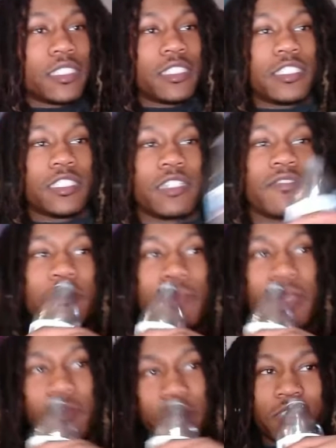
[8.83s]
Johnny Five back
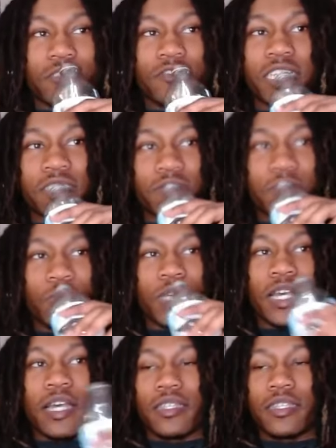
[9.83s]
with another reaction We
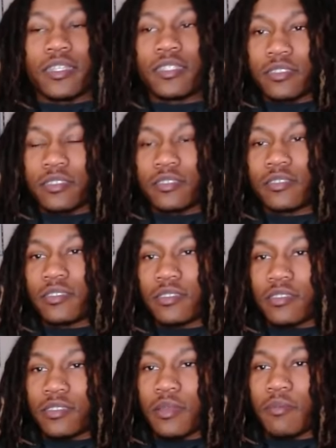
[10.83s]
got
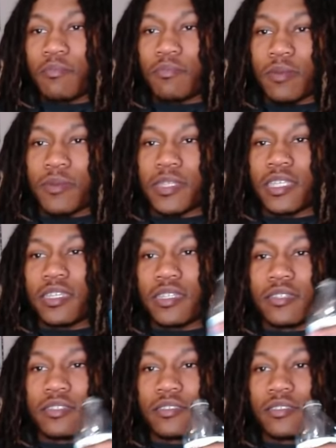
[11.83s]
Baby Kia,
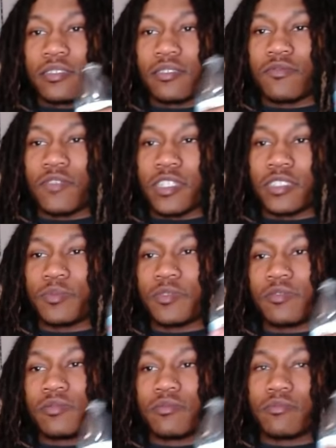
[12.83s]
Vegetable,
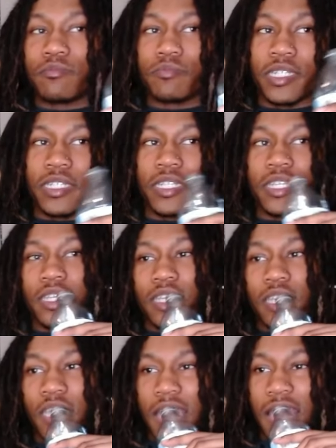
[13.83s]
Brain Dead.
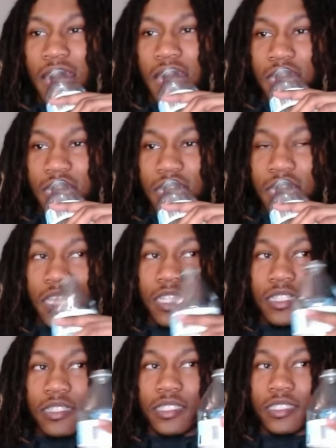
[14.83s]

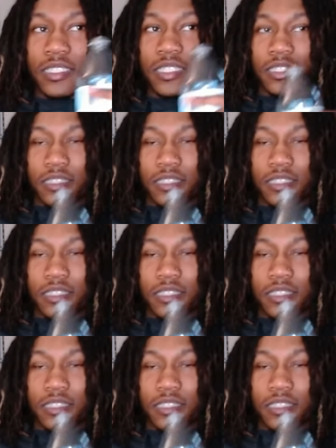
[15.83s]
Let's get it.